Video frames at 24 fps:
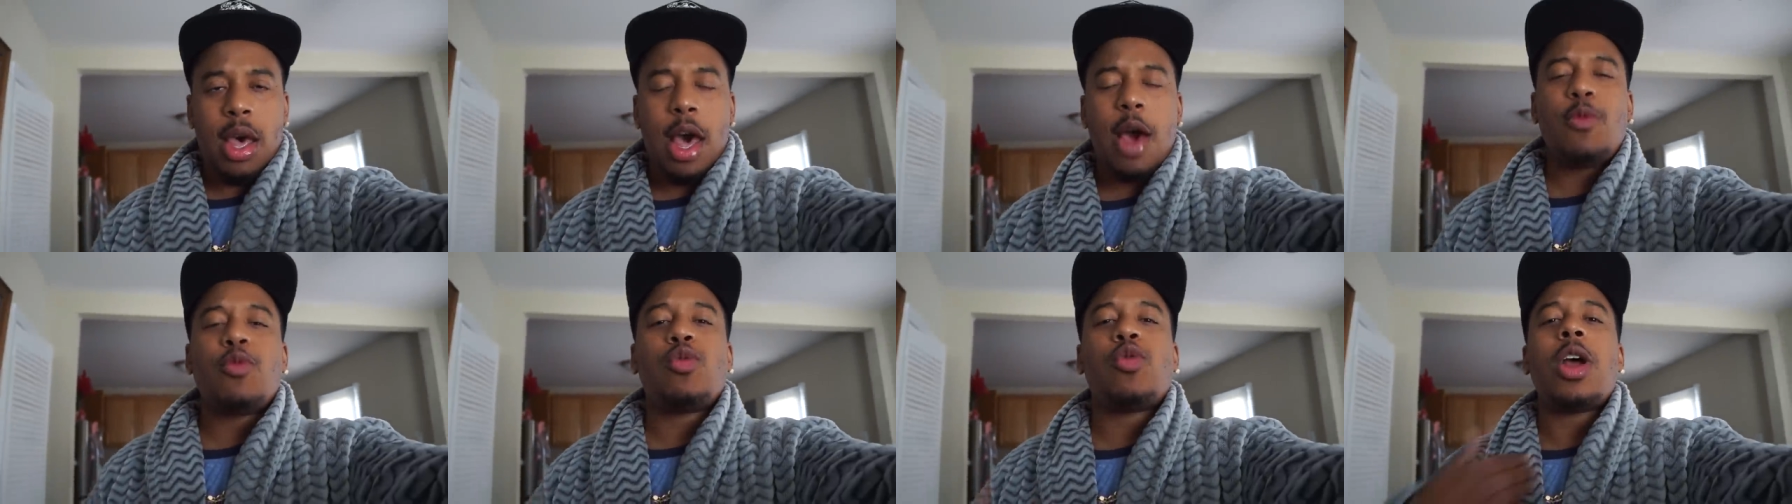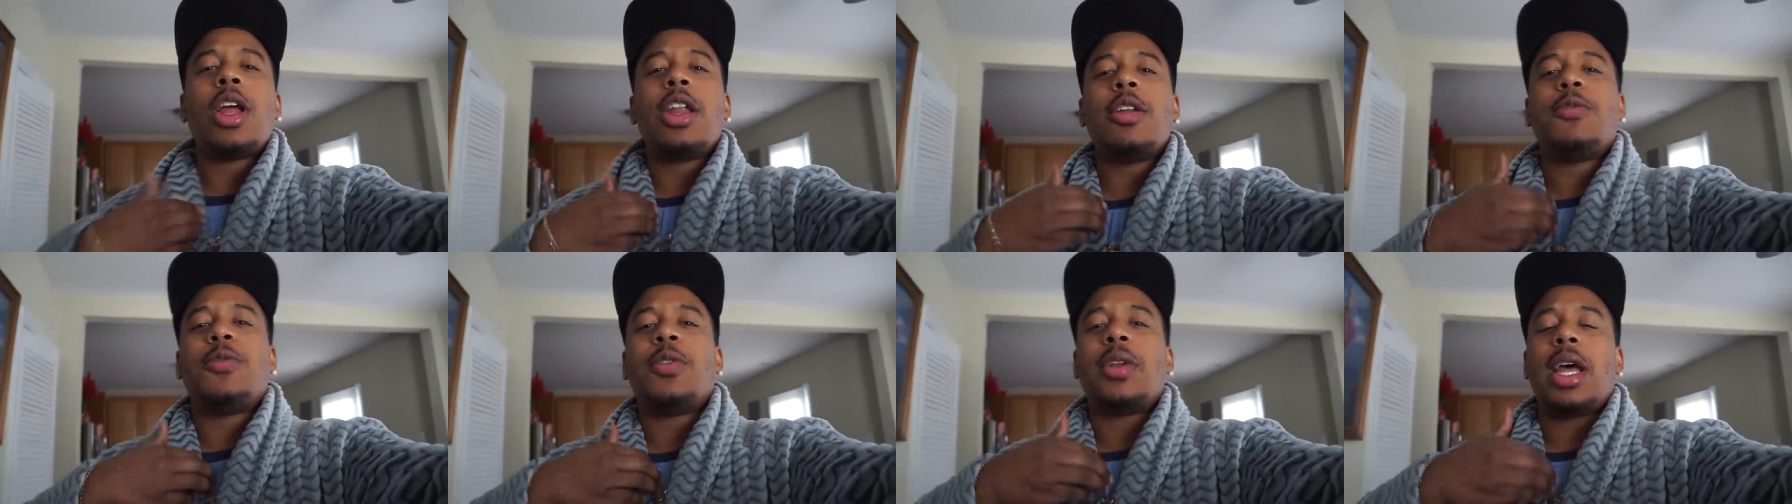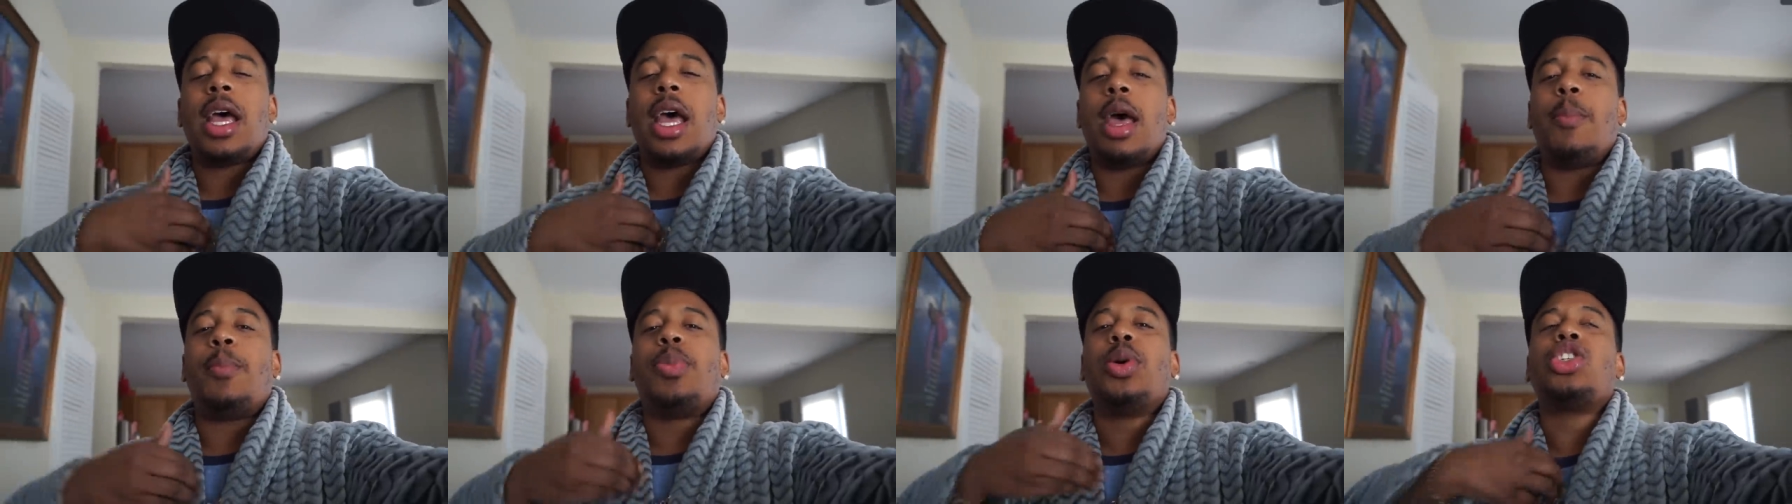I'm ready for
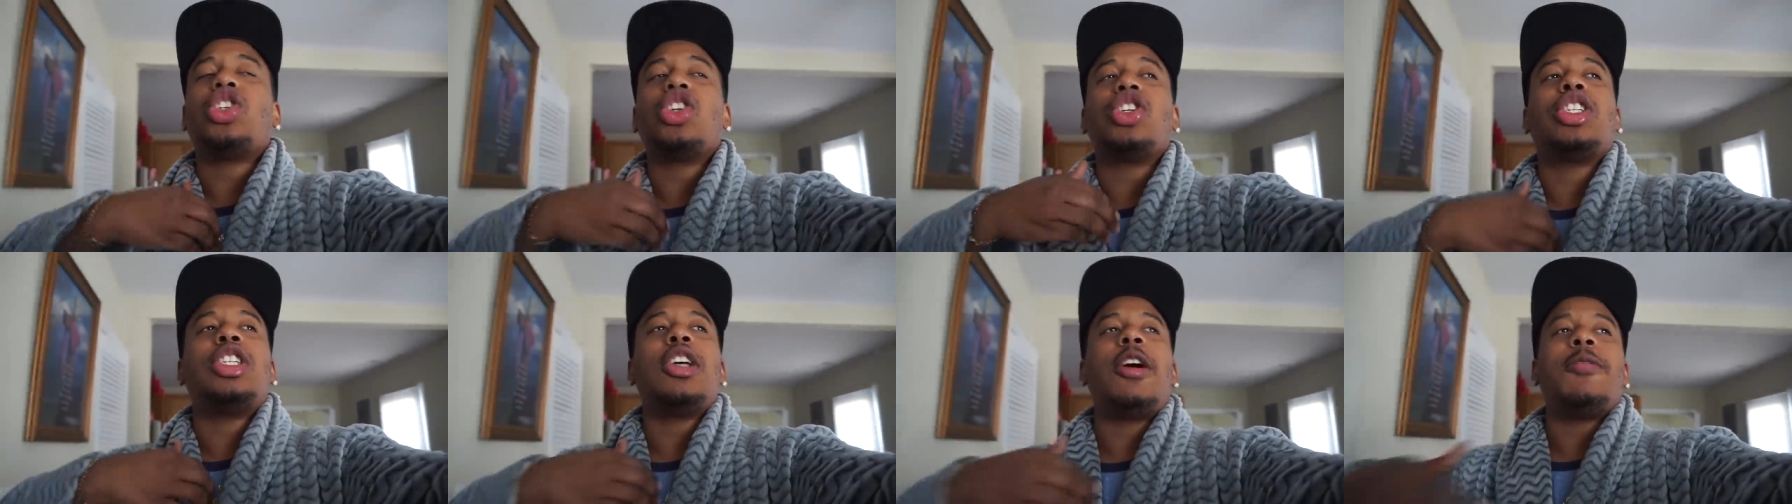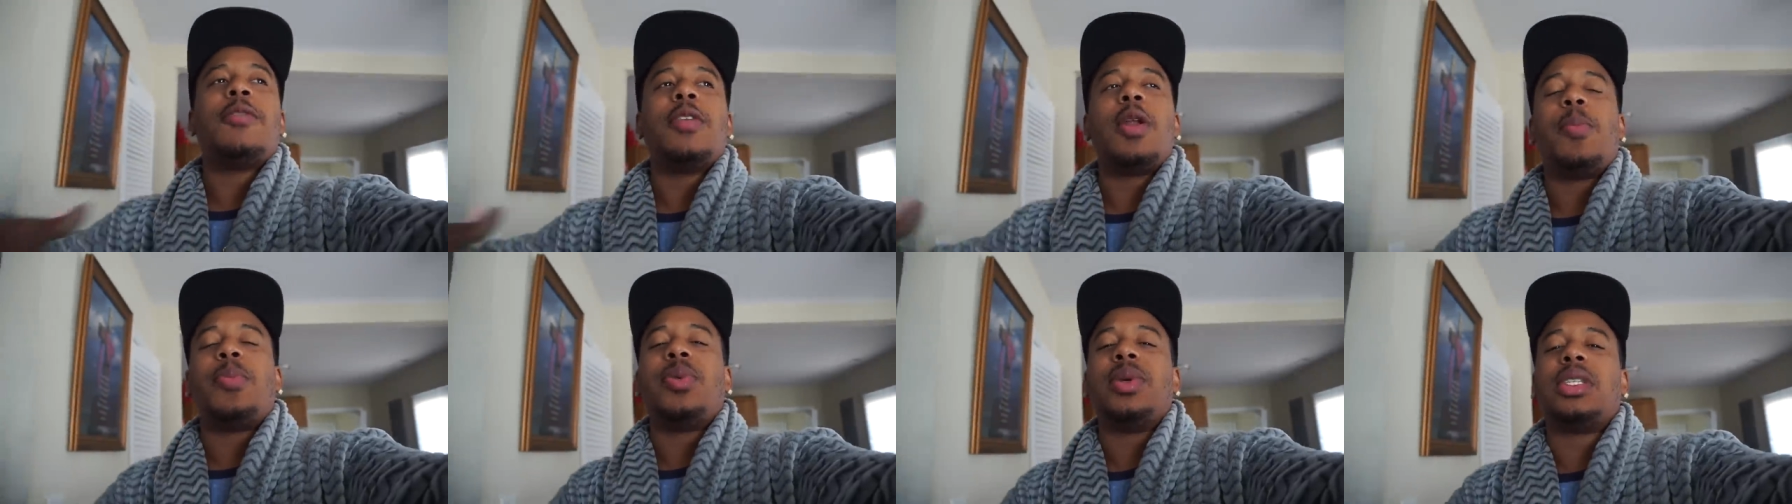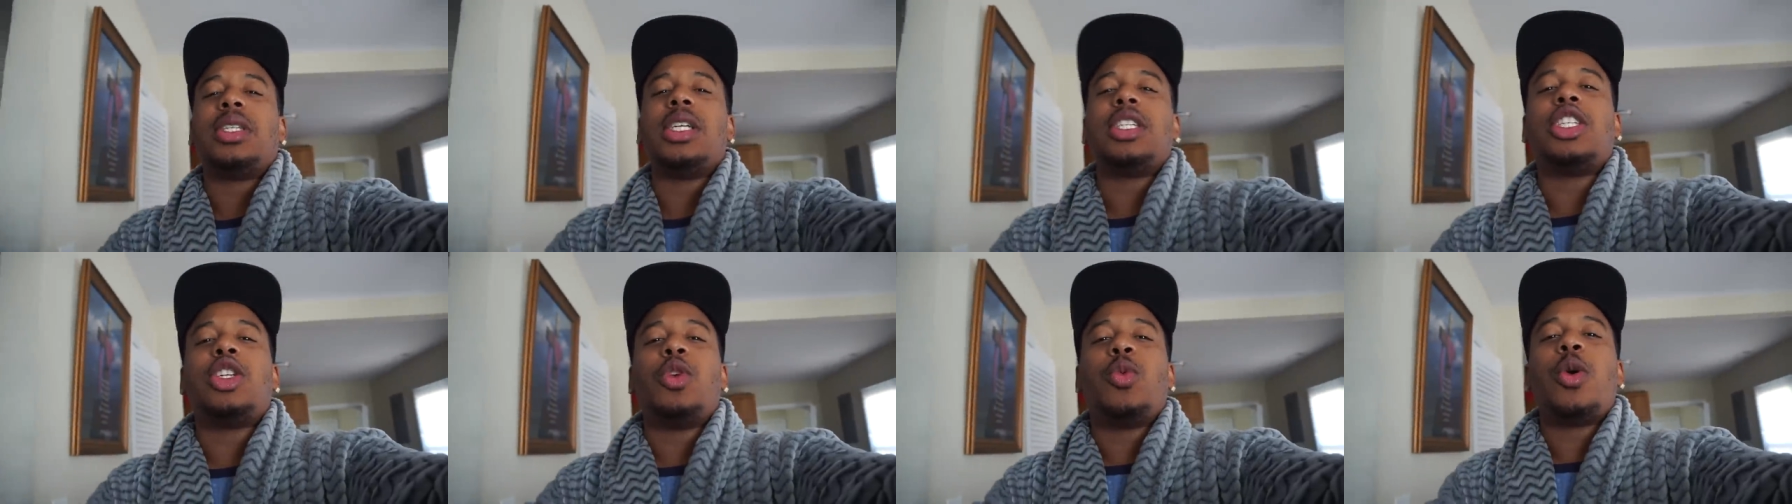that. Put yourself in a
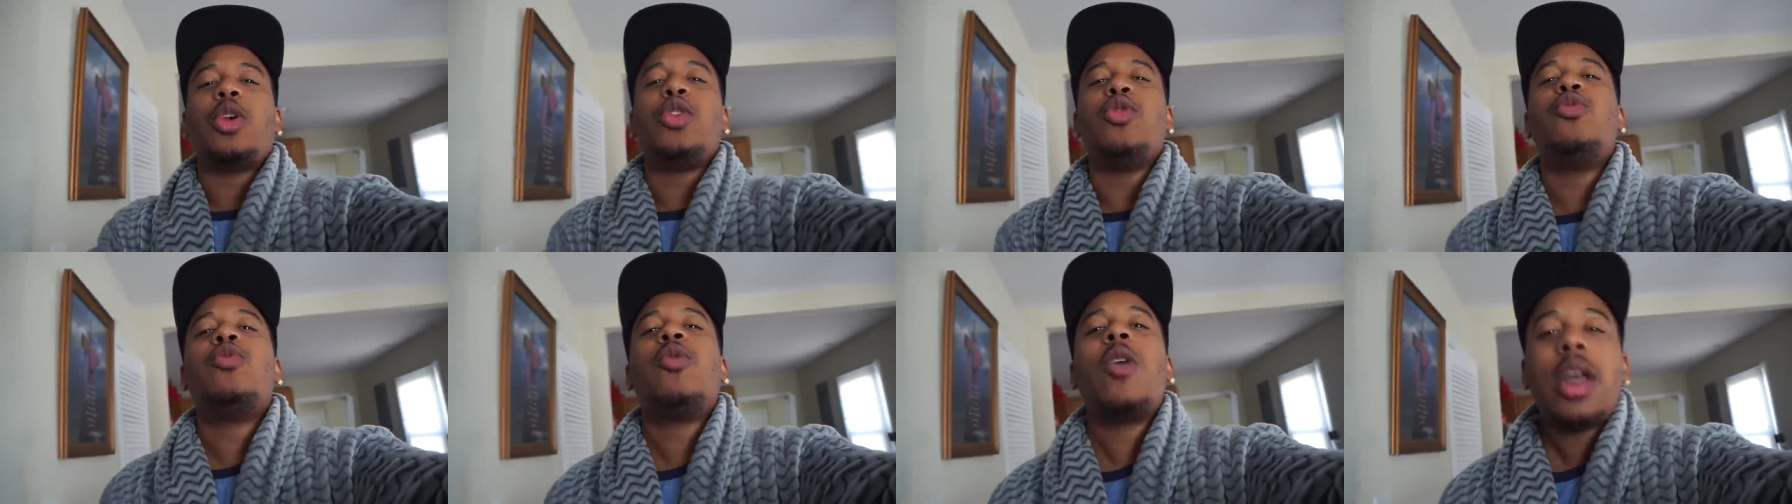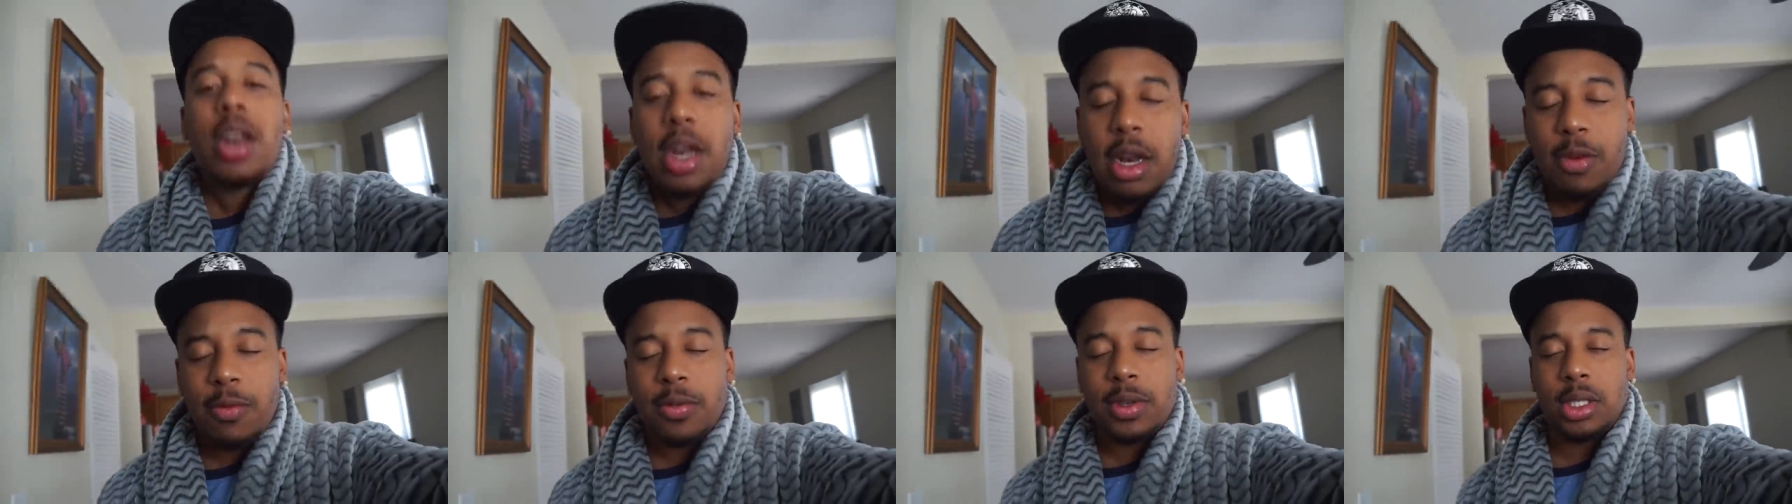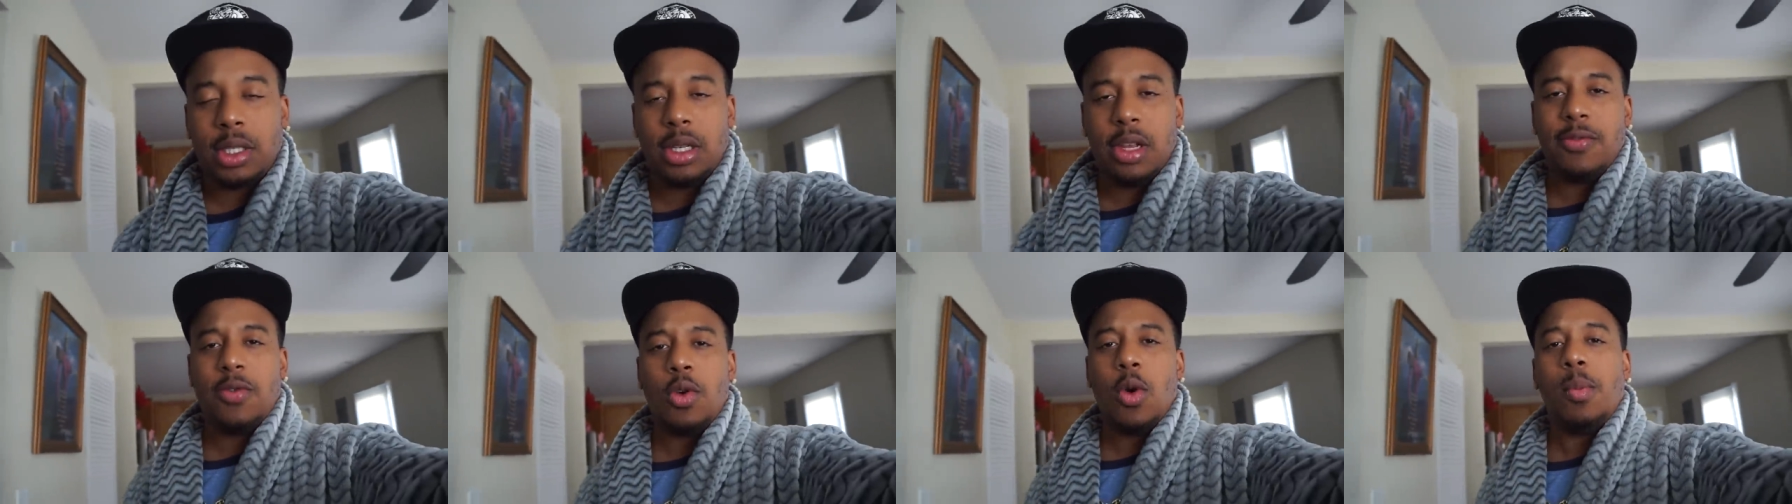position where you're ready to
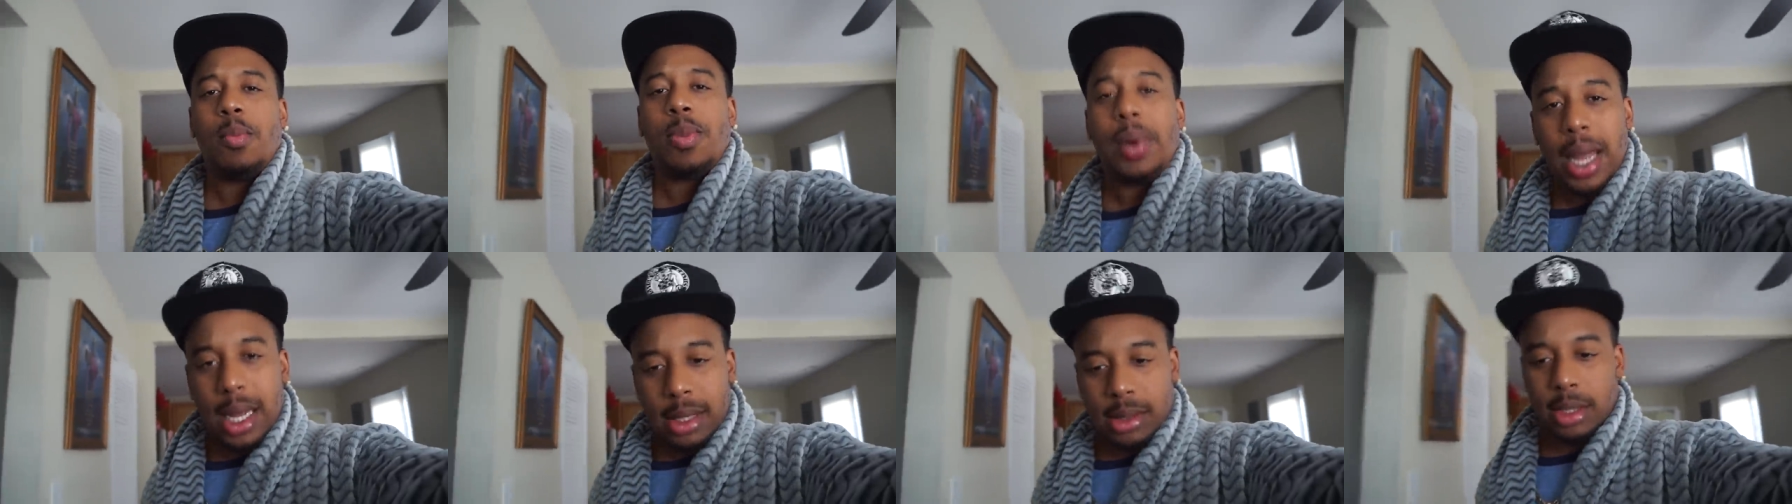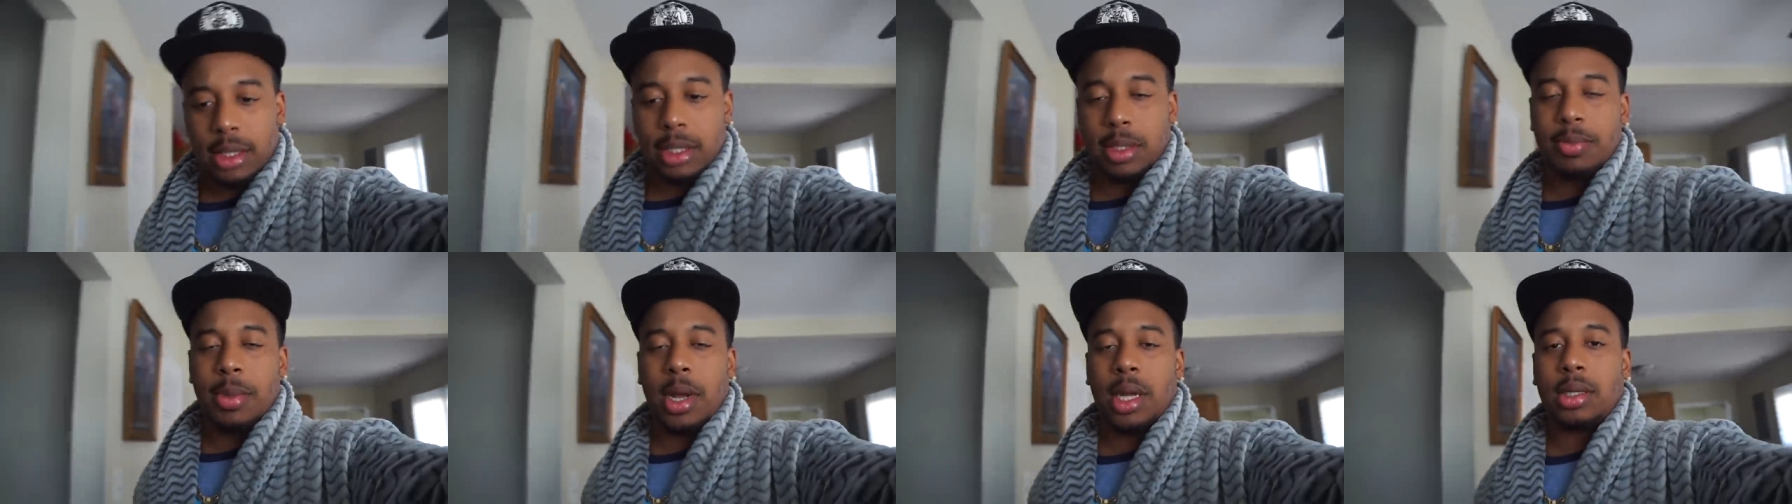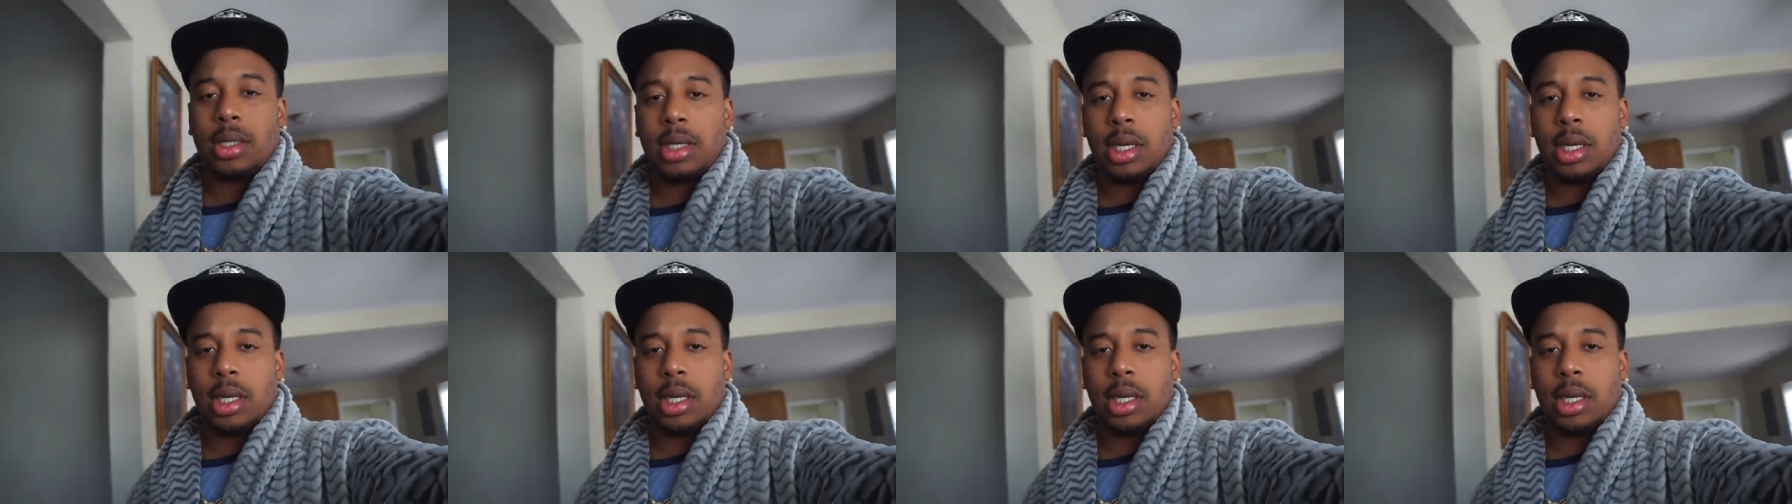receive your blessings, my